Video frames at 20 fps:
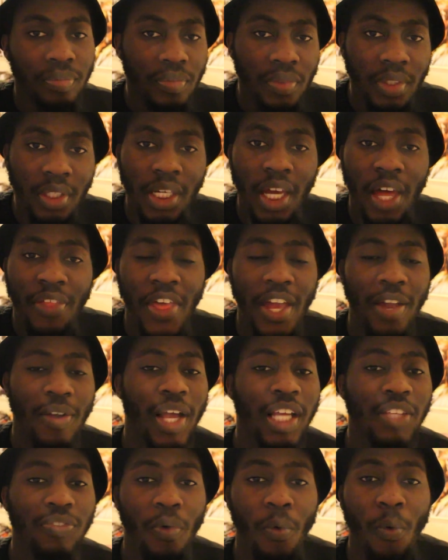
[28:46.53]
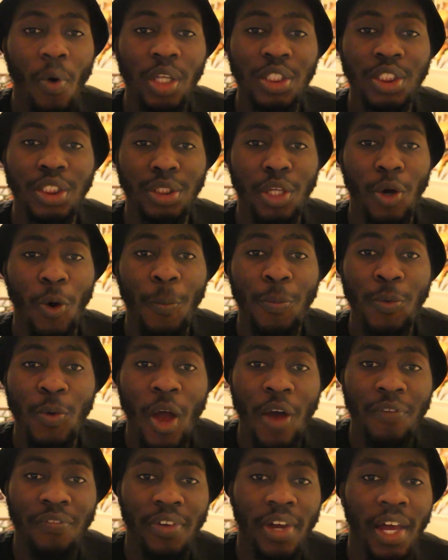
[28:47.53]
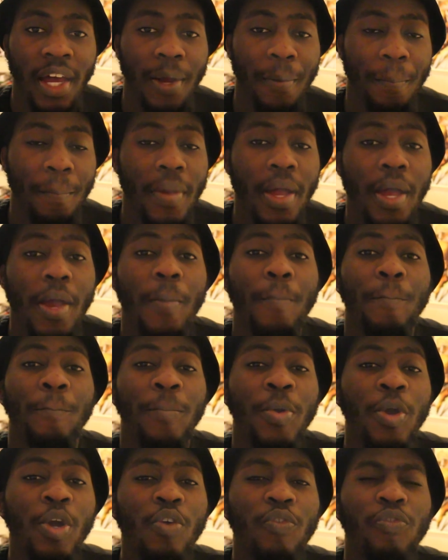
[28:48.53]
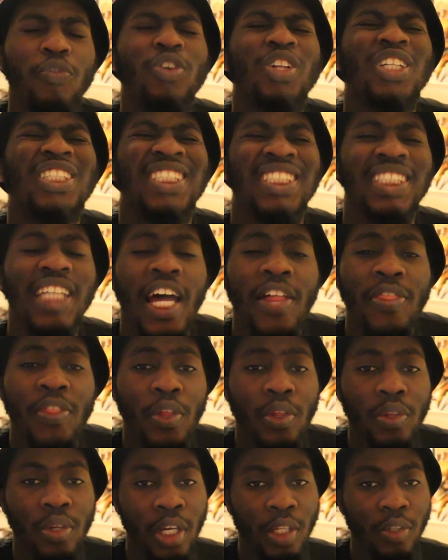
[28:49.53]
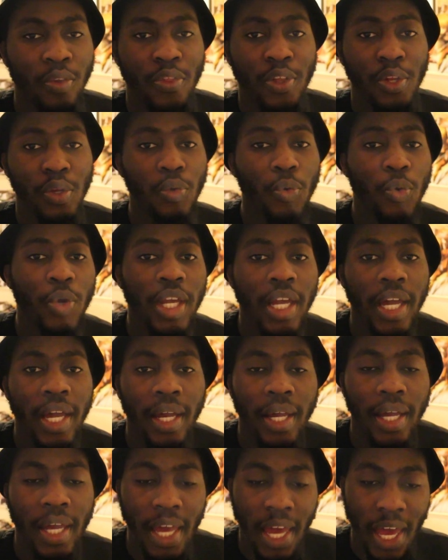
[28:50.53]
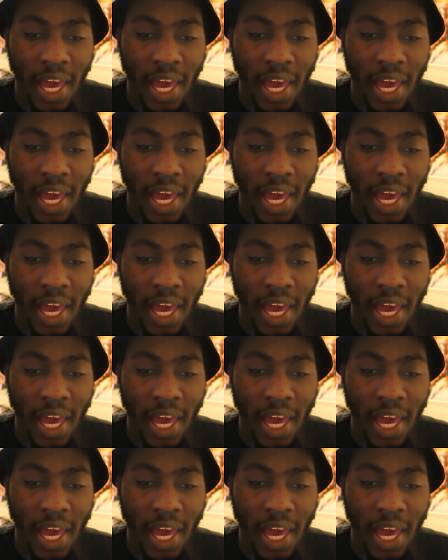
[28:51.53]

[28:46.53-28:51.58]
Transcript: yeah, thank you guys for watching. I hope you have a beautiful start into the new year,